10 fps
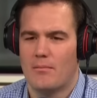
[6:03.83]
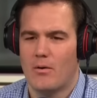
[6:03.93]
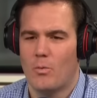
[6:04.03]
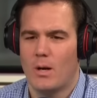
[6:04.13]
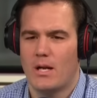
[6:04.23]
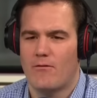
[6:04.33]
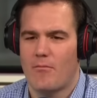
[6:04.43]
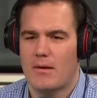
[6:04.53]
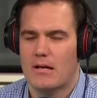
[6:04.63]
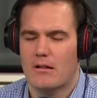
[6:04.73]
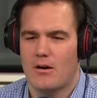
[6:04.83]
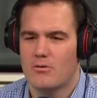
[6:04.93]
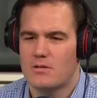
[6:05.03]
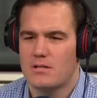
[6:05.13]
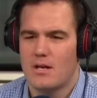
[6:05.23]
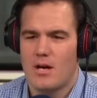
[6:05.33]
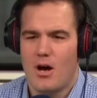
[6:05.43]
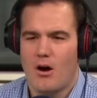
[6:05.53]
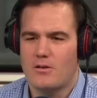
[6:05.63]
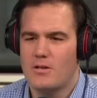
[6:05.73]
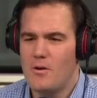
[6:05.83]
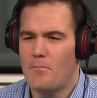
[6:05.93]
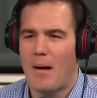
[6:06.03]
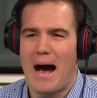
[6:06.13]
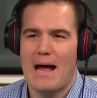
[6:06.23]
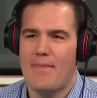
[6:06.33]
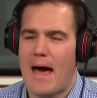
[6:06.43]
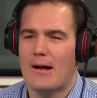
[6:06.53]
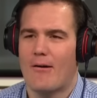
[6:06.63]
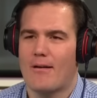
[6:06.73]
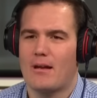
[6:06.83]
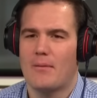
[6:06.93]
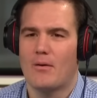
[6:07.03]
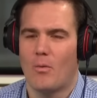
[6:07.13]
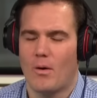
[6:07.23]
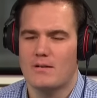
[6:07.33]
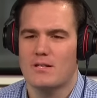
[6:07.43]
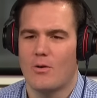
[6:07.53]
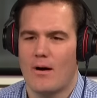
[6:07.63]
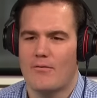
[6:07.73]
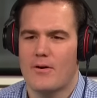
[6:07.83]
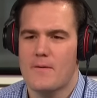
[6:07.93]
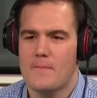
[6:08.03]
It wouldn't even be close. Do you buy that argument whatsoever?